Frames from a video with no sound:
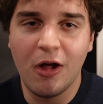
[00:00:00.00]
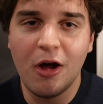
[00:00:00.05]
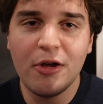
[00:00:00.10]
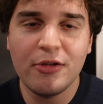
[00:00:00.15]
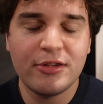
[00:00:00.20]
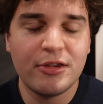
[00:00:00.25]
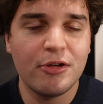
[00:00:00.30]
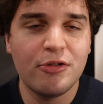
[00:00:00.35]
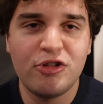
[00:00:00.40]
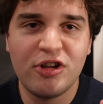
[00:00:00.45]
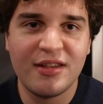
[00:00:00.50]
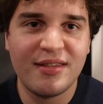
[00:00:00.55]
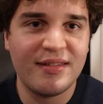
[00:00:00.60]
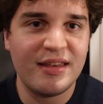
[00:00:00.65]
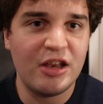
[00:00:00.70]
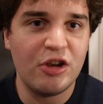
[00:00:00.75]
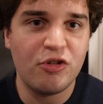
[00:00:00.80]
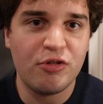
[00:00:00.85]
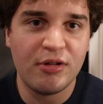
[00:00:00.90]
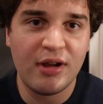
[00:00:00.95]
Also,
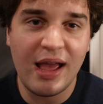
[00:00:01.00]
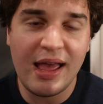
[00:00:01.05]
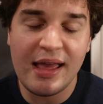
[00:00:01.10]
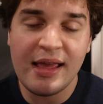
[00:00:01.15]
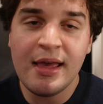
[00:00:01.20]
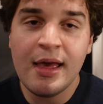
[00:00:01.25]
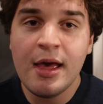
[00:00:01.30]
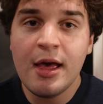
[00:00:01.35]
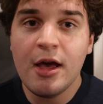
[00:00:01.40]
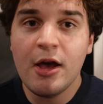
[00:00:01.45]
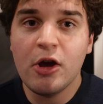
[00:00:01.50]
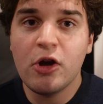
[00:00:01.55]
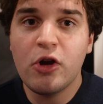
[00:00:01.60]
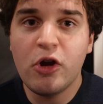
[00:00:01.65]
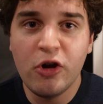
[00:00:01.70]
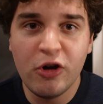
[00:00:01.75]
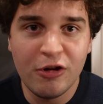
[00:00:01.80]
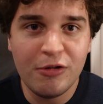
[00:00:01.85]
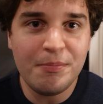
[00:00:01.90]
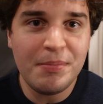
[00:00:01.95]
Justine Triet
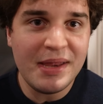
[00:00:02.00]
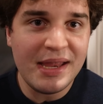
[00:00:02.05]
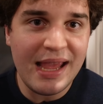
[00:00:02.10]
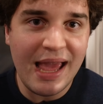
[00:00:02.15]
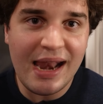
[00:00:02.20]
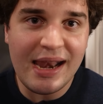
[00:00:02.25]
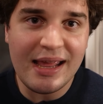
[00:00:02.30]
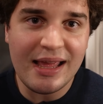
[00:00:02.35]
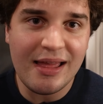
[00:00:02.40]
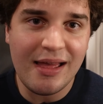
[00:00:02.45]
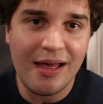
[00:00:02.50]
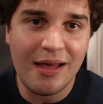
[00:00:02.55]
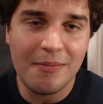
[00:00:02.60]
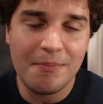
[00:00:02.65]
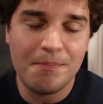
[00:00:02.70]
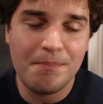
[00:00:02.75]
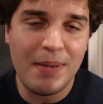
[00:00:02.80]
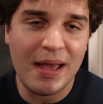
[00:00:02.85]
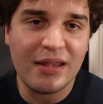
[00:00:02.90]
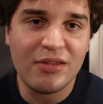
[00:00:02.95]
could be getting
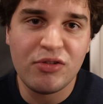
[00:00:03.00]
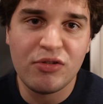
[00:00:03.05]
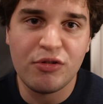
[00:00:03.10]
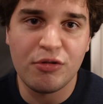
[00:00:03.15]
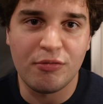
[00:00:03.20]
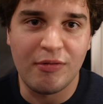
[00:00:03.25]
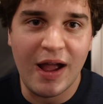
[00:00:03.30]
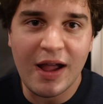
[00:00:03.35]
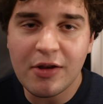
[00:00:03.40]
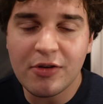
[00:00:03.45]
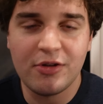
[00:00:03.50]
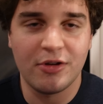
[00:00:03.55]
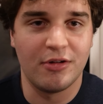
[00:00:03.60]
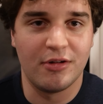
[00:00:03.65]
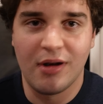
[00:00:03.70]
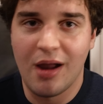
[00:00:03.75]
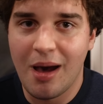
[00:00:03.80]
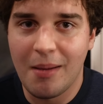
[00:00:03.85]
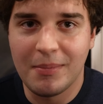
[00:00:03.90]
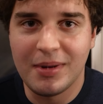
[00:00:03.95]
a Best Director
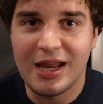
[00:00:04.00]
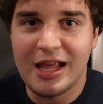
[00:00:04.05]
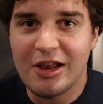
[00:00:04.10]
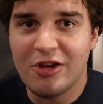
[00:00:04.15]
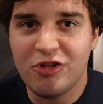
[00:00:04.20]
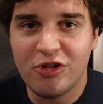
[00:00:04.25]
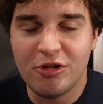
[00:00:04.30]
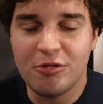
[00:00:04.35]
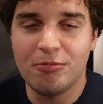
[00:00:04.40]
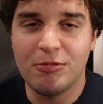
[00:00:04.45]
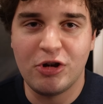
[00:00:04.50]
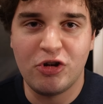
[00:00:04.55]
nomination,